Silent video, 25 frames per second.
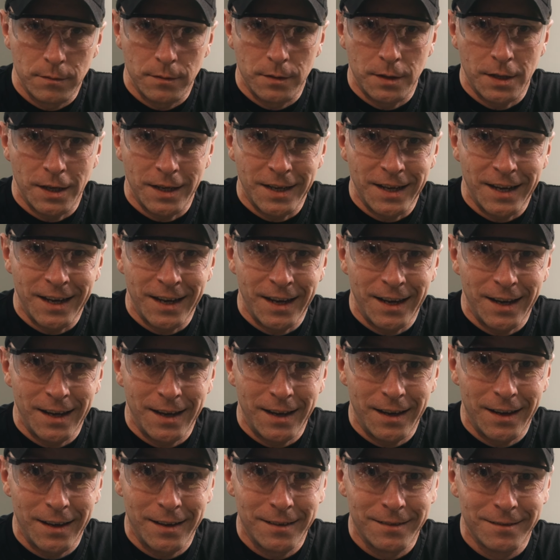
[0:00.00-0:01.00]

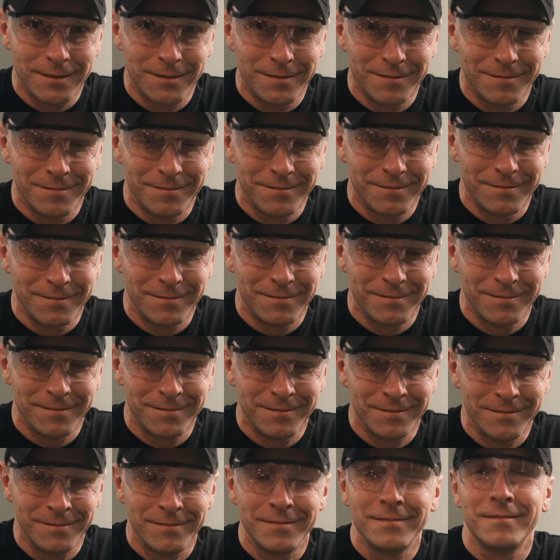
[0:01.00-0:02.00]
Ta-da!
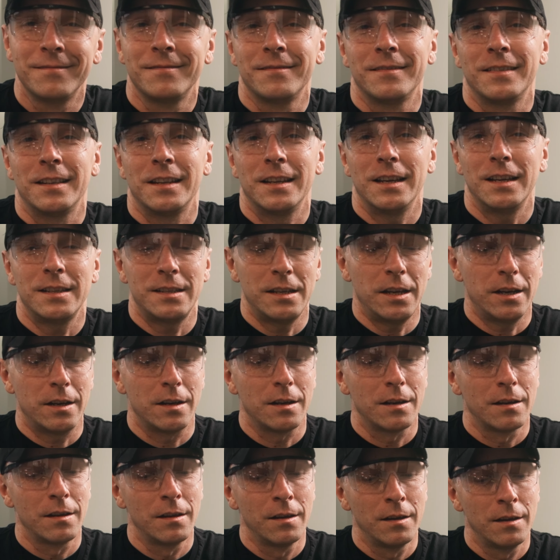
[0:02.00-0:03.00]
That's
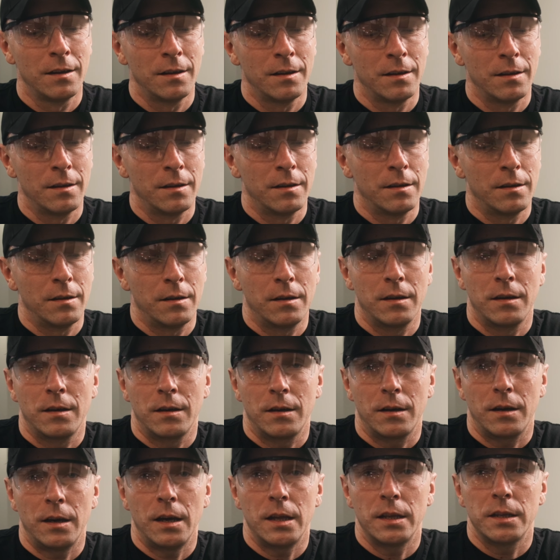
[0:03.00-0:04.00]
it.
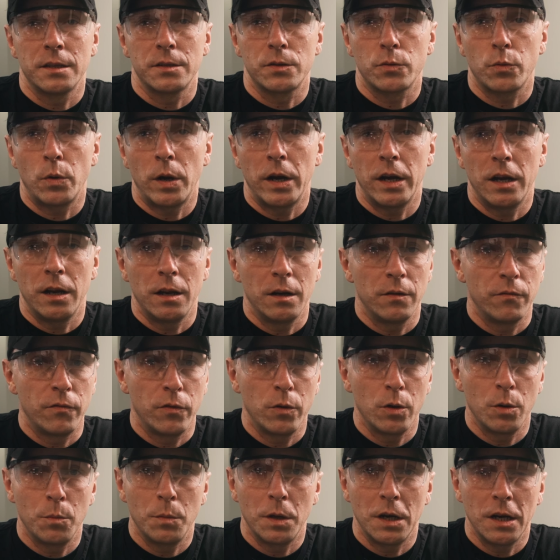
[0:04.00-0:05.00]
Gun is ready in a
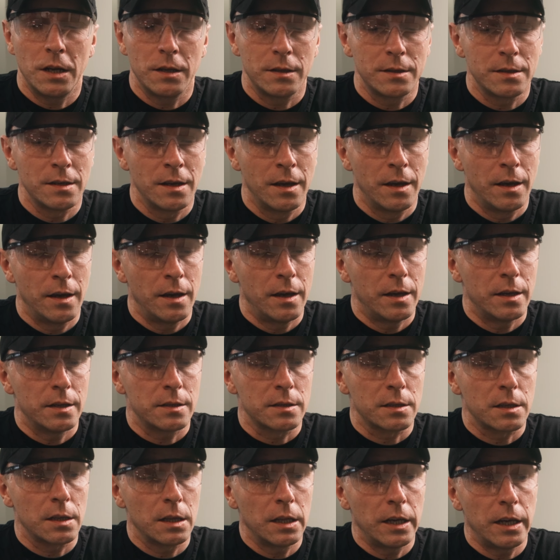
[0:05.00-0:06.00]
few minutes.
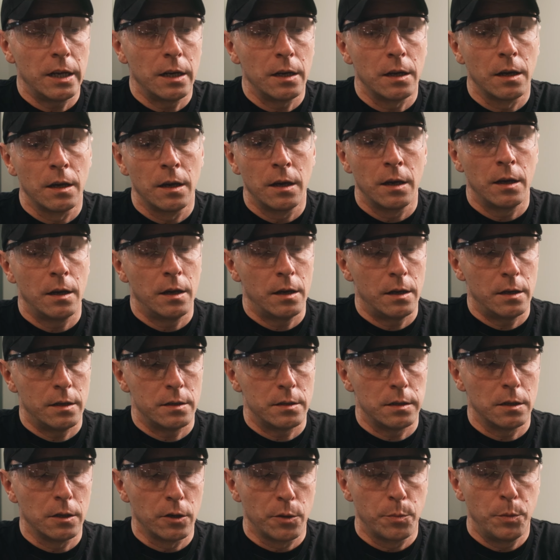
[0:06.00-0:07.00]
It's clean,
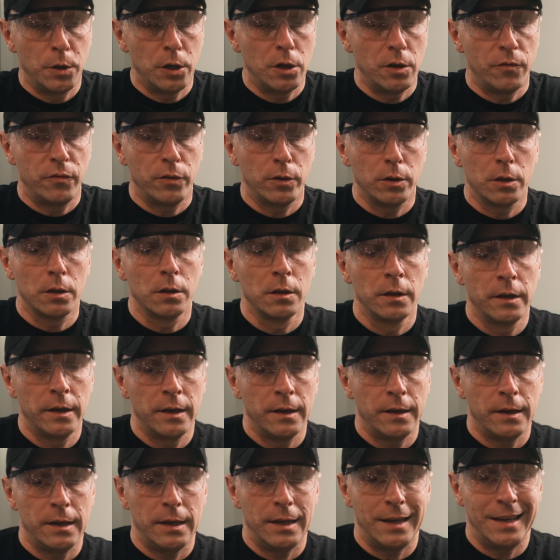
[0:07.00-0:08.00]
it's look beautiful,
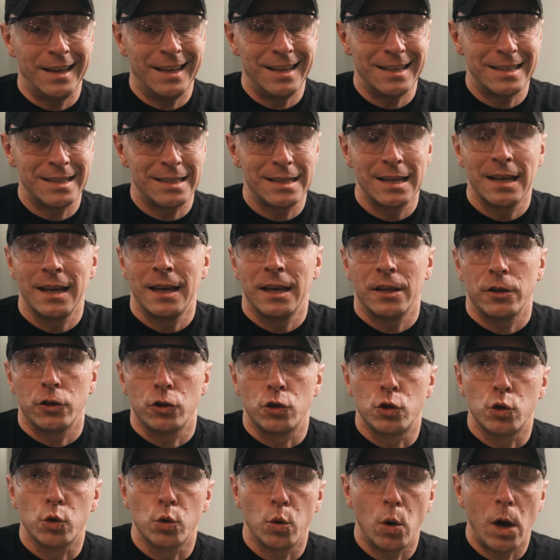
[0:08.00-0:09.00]
it's
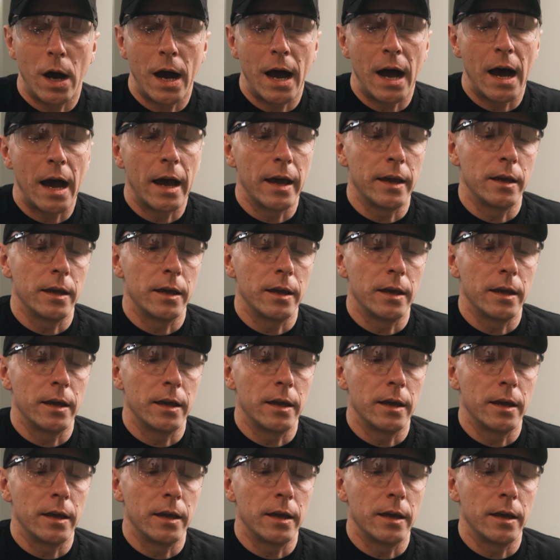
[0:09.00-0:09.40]
dry.